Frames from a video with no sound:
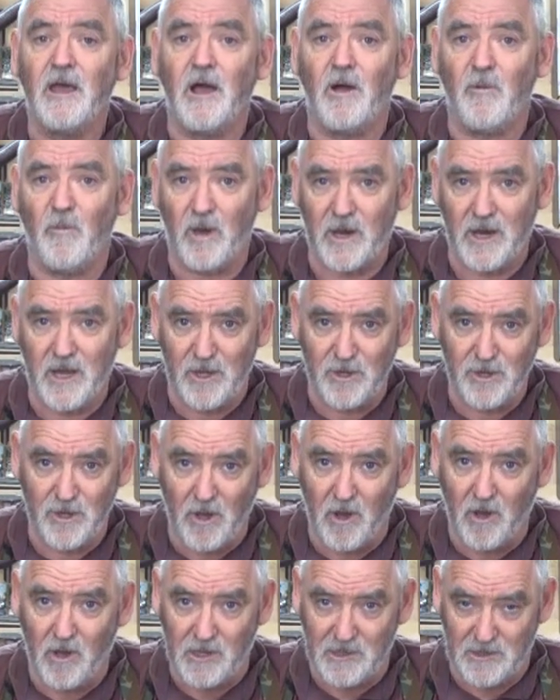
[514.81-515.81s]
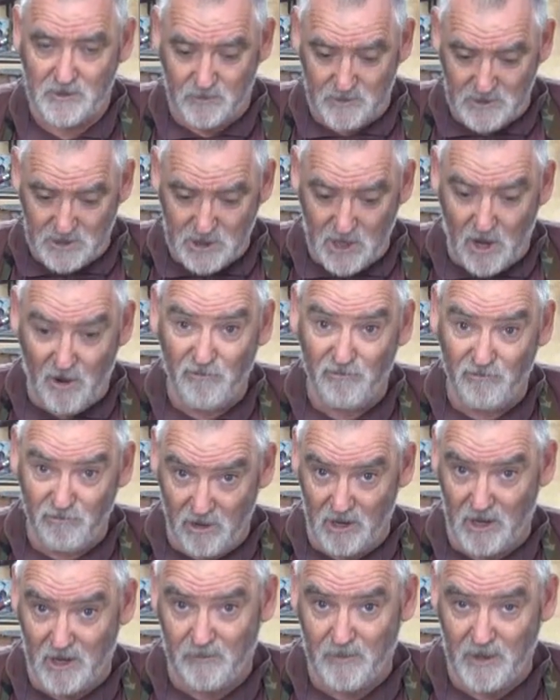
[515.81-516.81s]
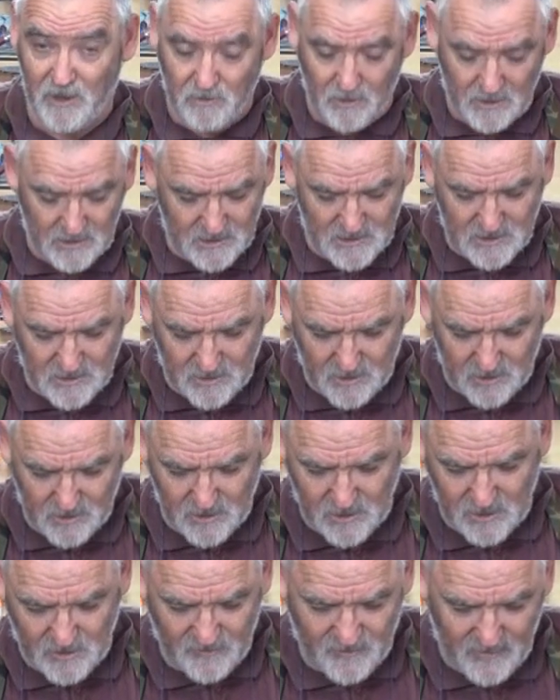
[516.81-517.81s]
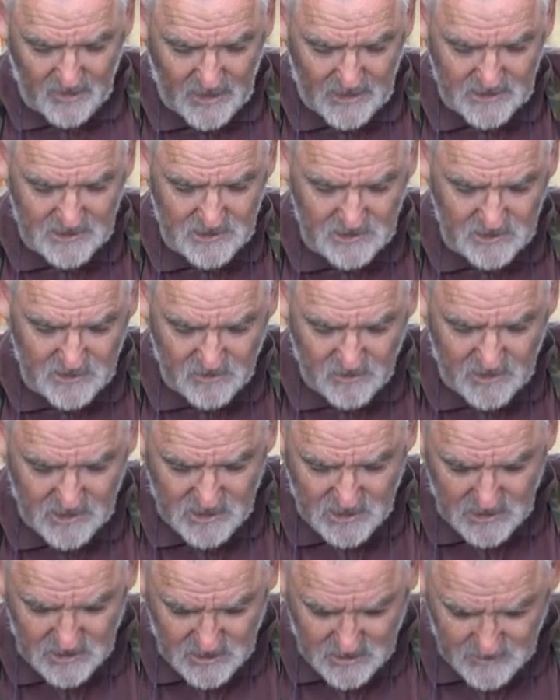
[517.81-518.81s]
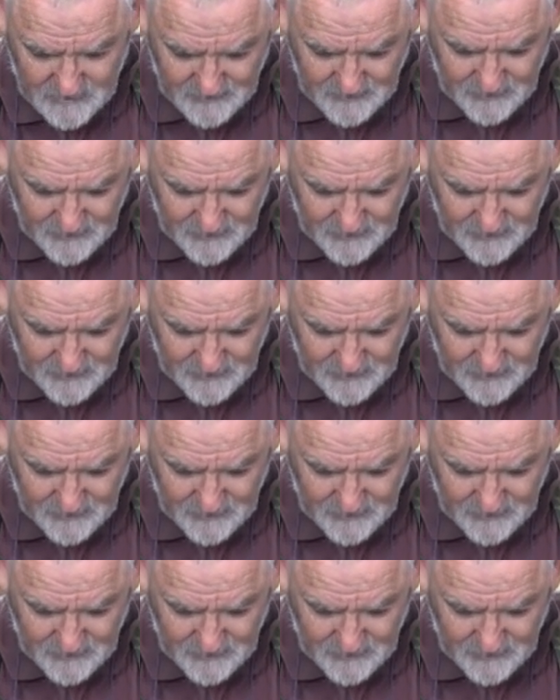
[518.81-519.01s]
and 109s, which are really big ones that I use for large constructions.